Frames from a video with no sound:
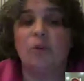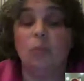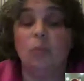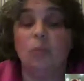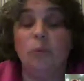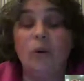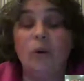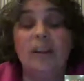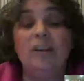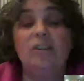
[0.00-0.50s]

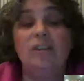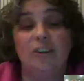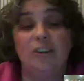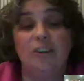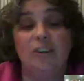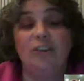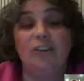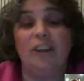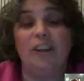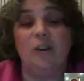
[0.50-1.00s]
Real
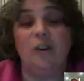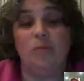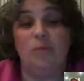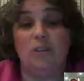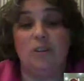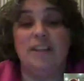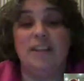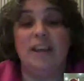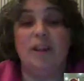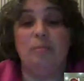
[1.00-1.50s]
learning
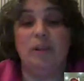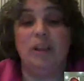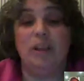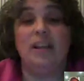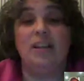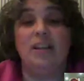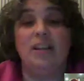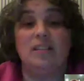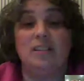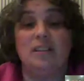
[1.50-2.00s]
will take
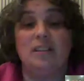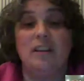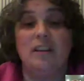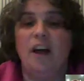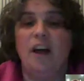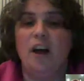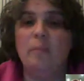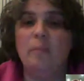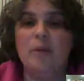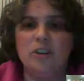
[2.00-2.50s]
place
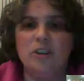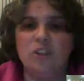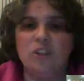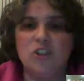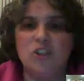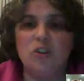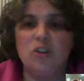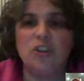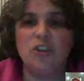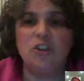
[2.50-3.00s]
among
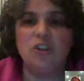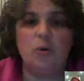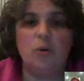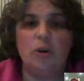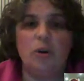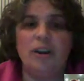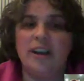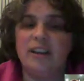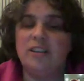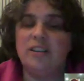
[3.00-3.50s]
students who
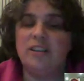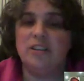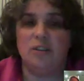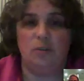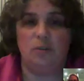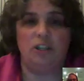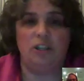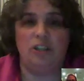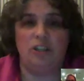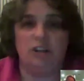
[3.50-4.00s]
are nice
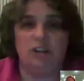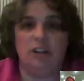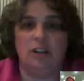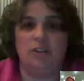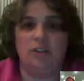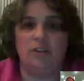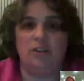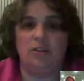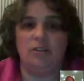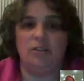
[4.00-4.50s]
to each
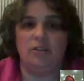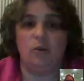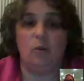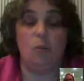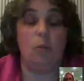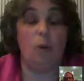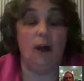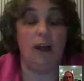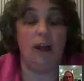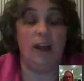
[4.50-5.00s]
other.
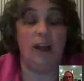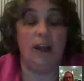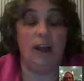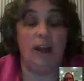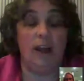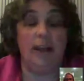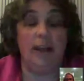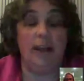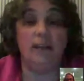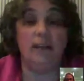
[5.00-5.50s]

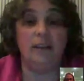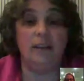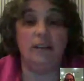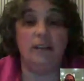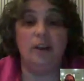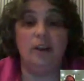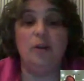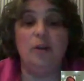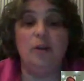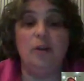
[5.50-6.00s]
Why?
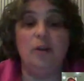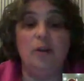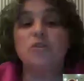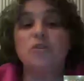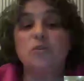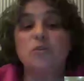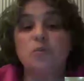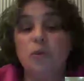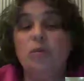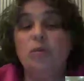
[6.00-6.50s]

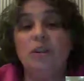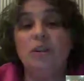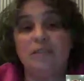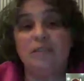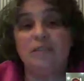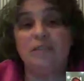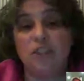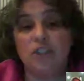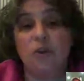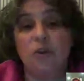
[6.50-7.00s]
Because we will
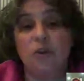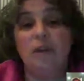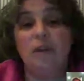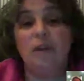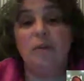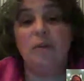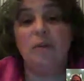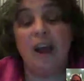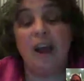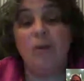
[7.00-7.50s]
have showed
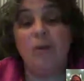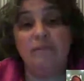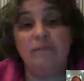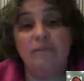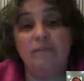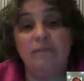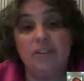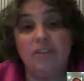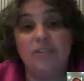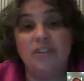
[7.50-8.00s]
them how it
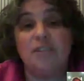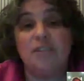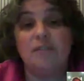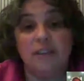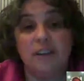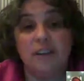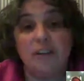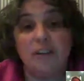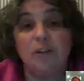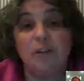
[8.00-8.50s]
feels
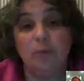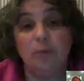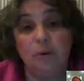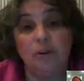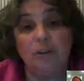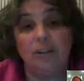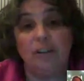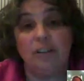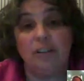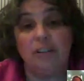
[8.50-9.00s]
to feel
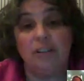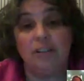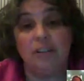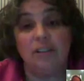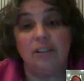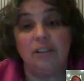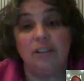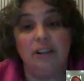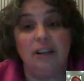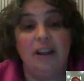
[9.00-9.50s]

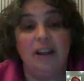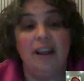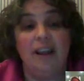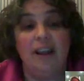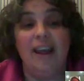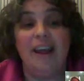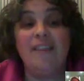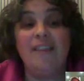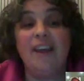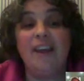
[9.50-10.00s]
important,
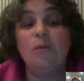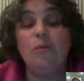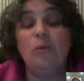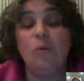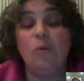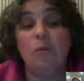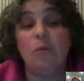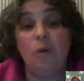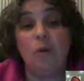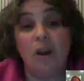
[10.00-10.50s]
and they
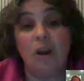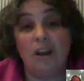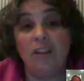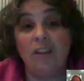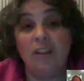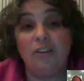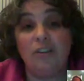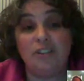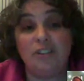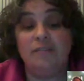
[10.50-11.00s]
will want
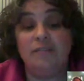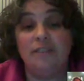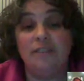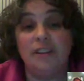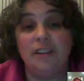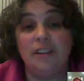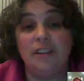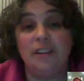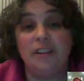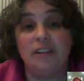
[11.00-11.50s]
others to
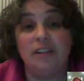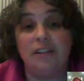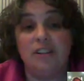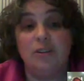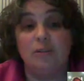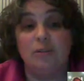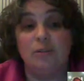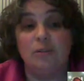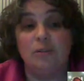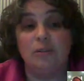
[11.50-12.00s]
feel it
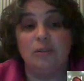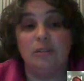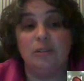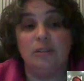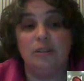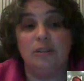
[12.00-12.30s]
too.